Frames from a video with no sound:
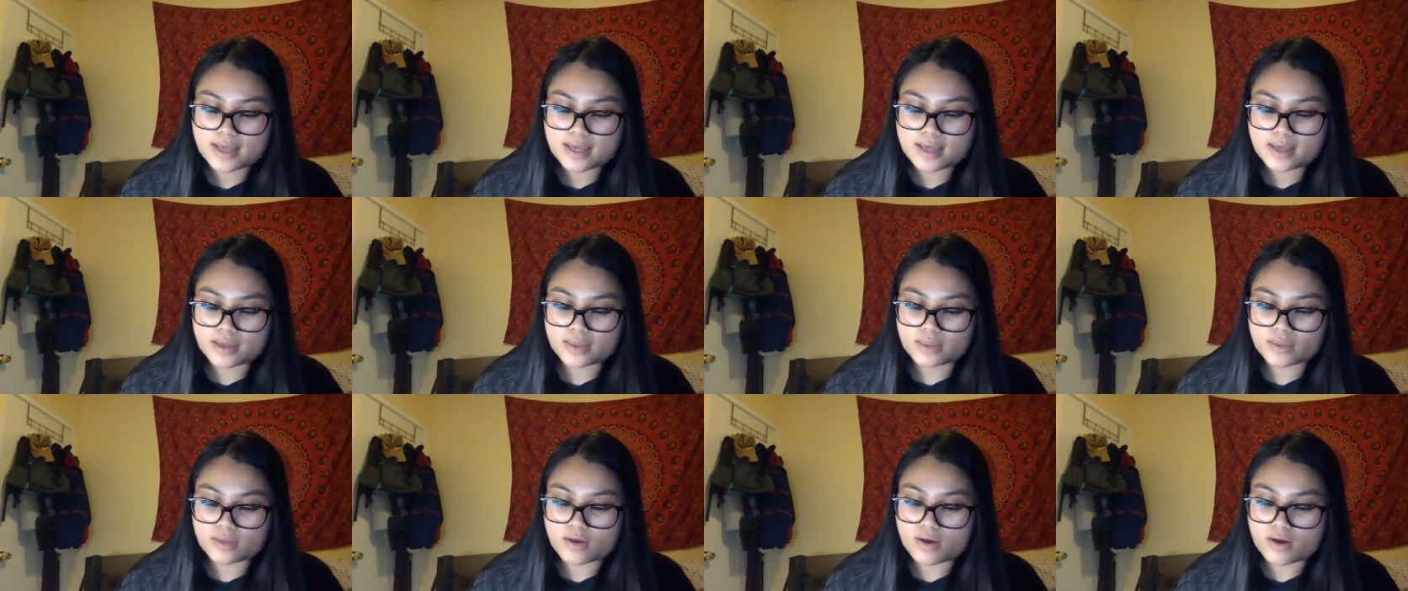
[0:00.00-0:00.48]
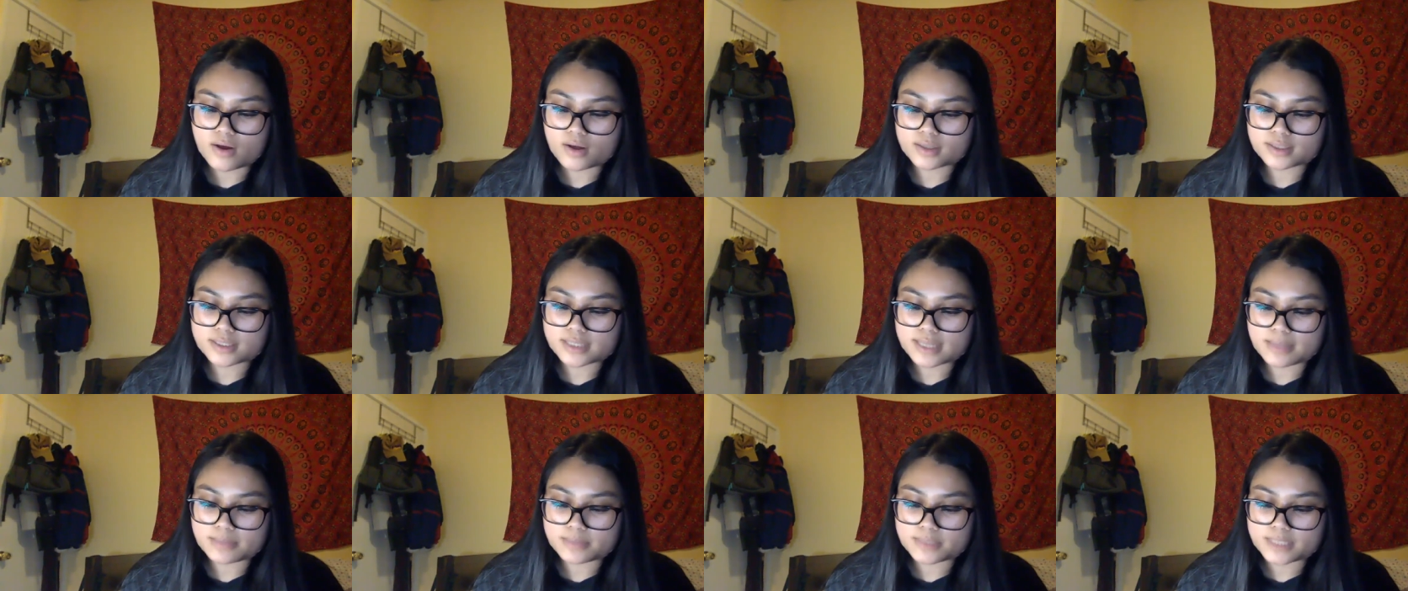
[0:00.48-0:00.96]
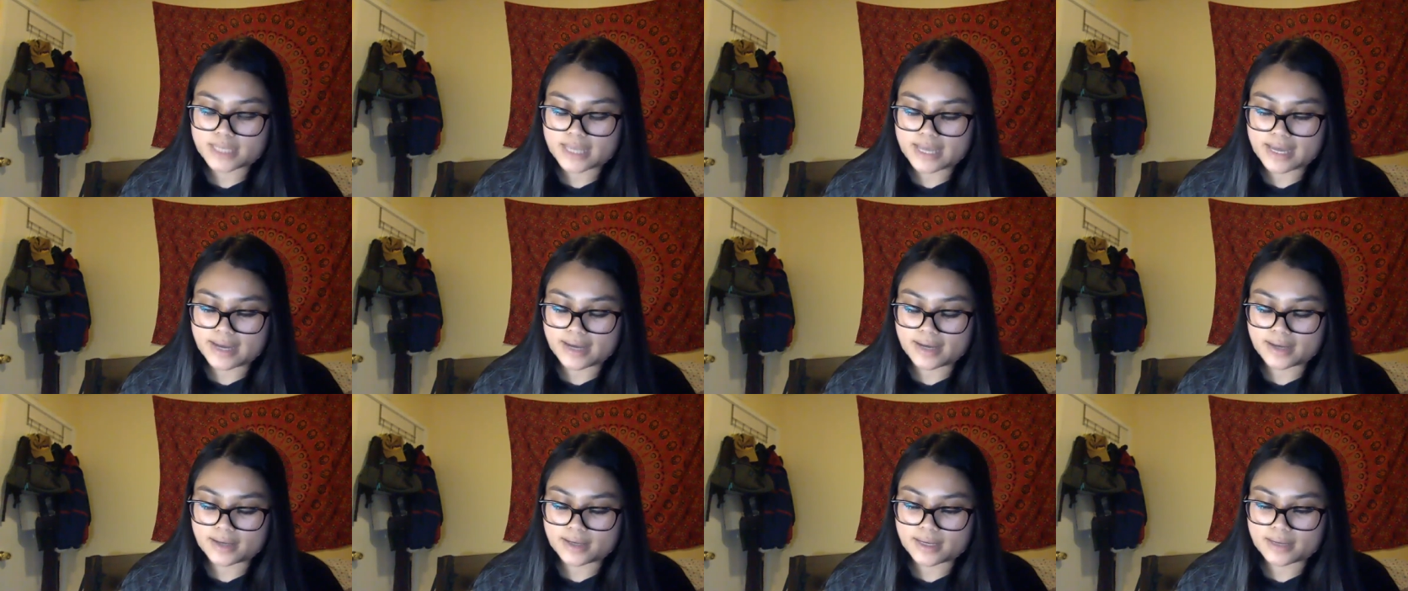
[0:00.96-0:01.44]
and the halls empty,
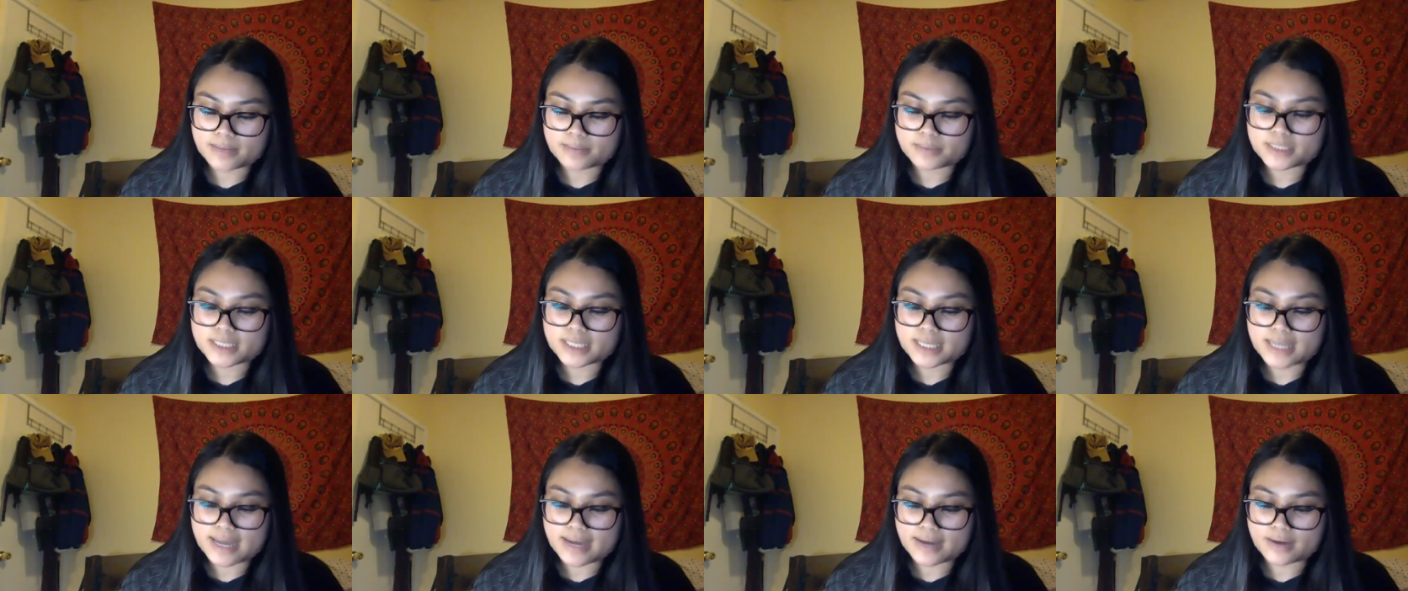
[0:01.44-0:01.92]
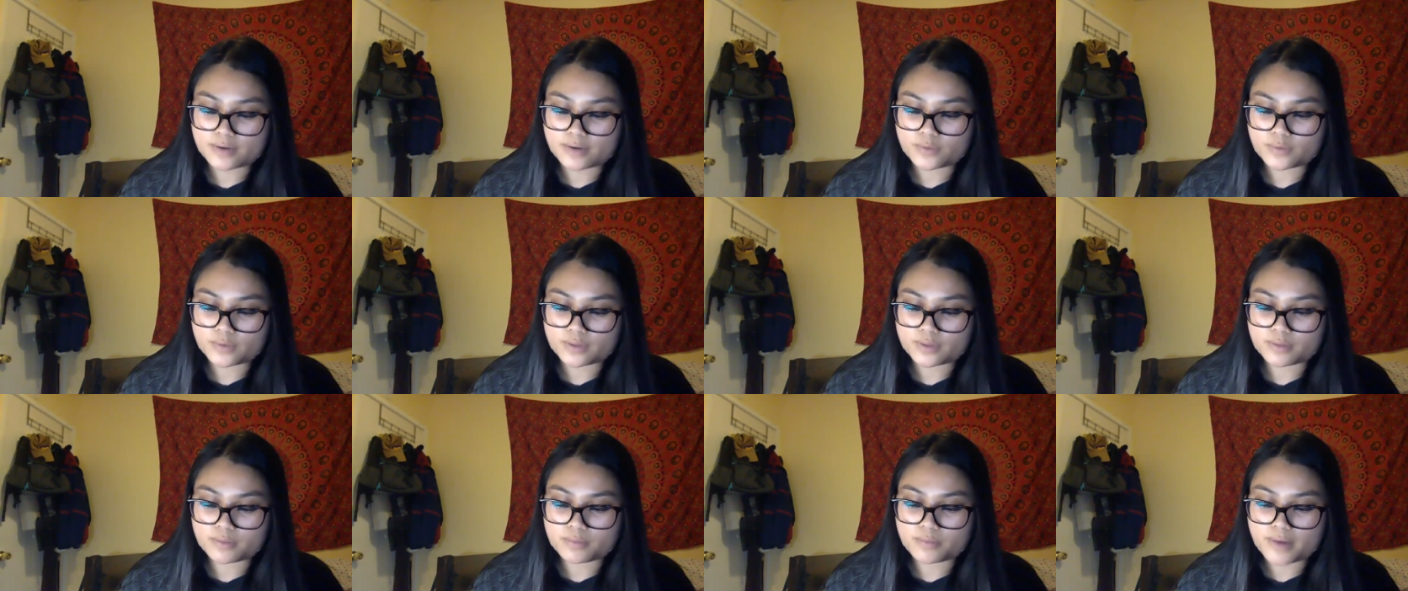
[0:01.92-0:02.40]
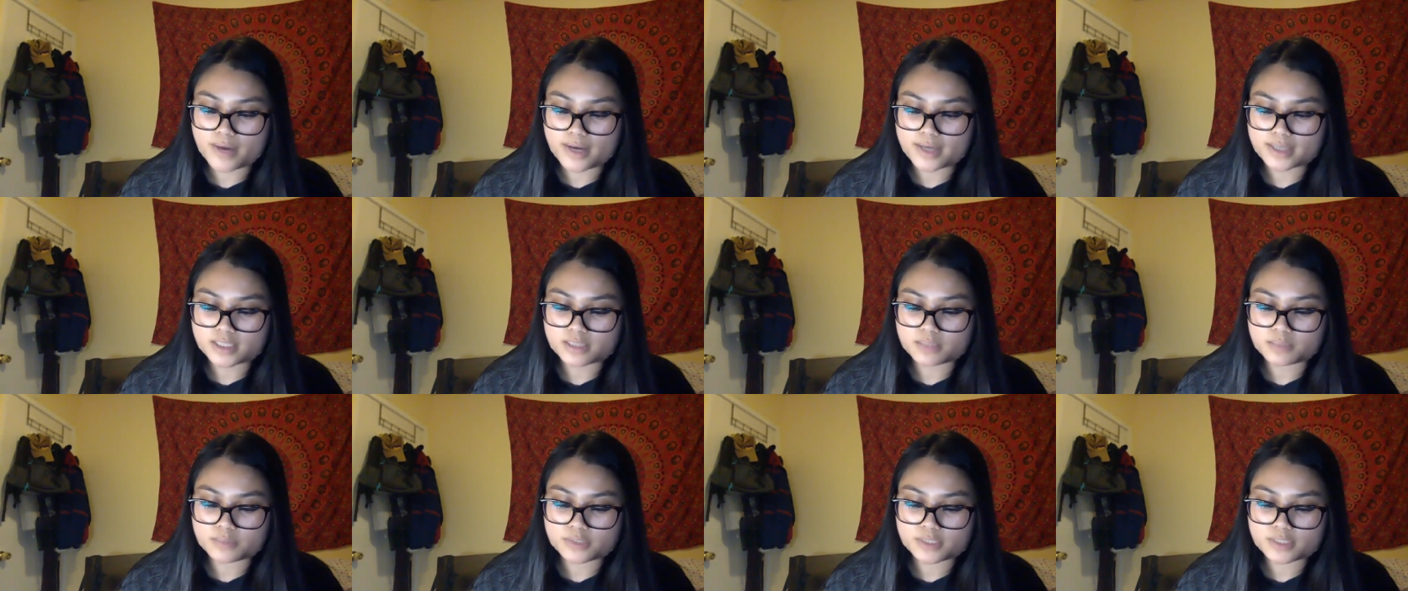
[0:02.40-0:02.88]
emptied out with
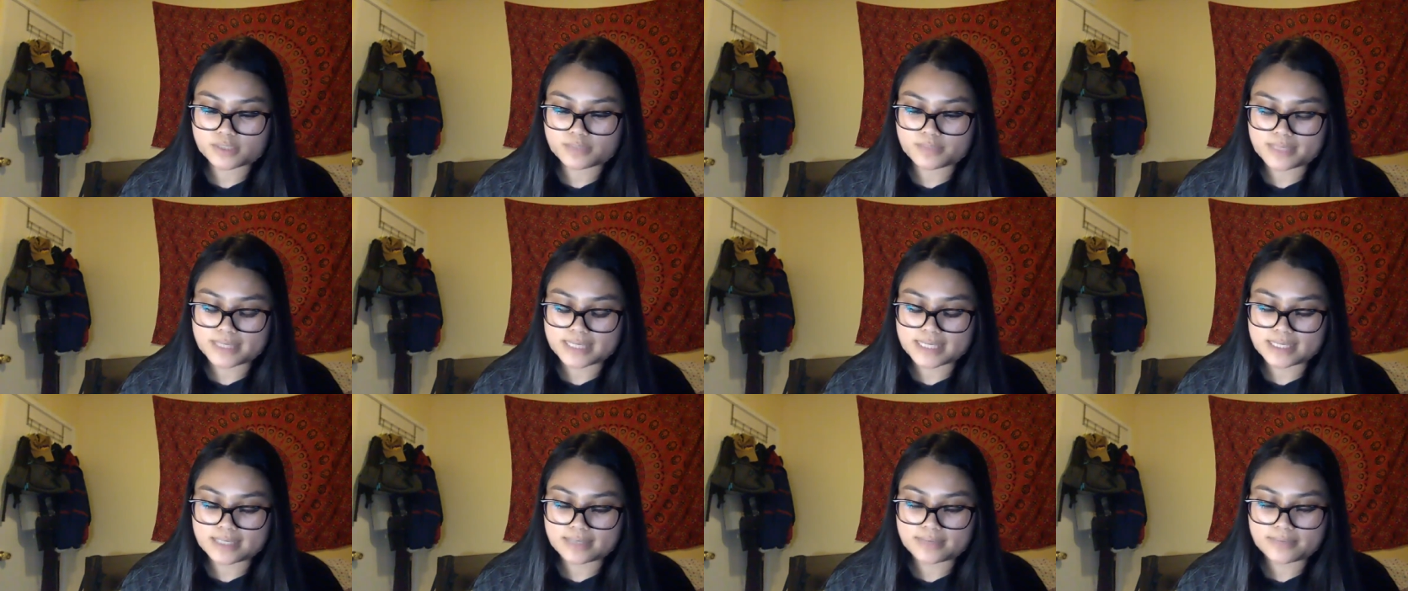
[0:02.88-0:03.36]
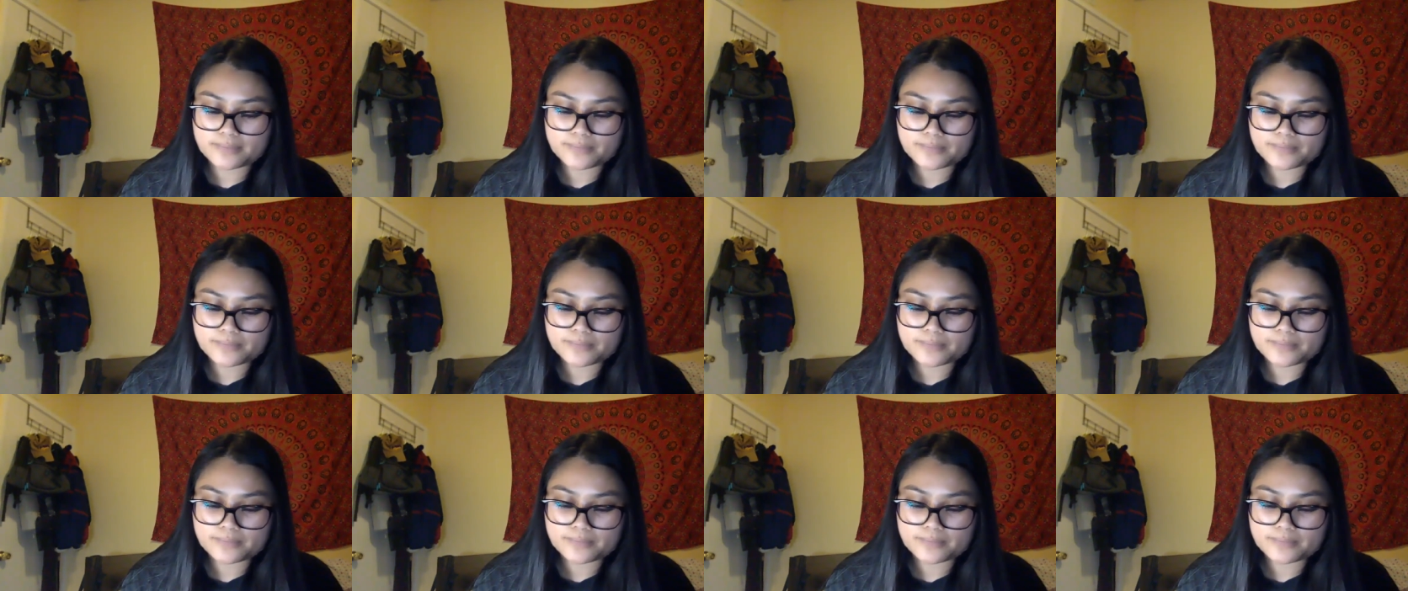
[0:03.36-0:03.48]
impossible speed,